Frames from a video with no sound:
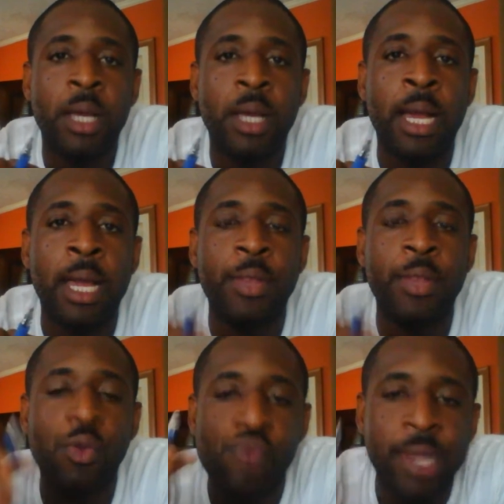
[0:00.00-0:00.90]
And
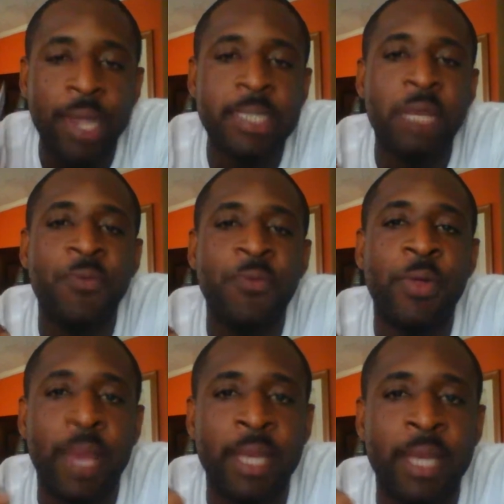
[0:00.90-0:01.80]
the reason for
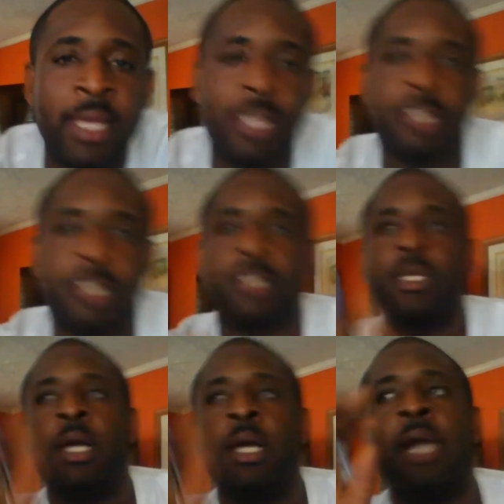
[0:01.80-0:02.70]
that is,
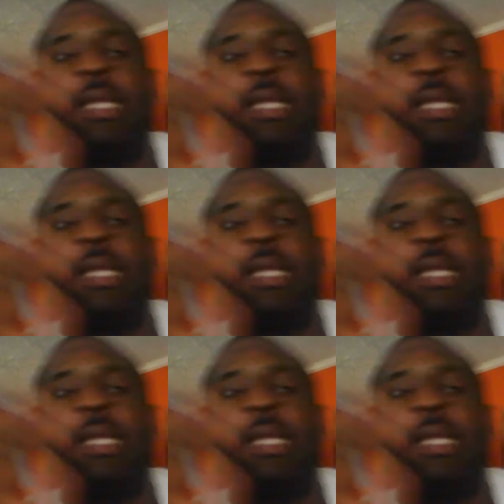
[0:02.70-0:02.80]
at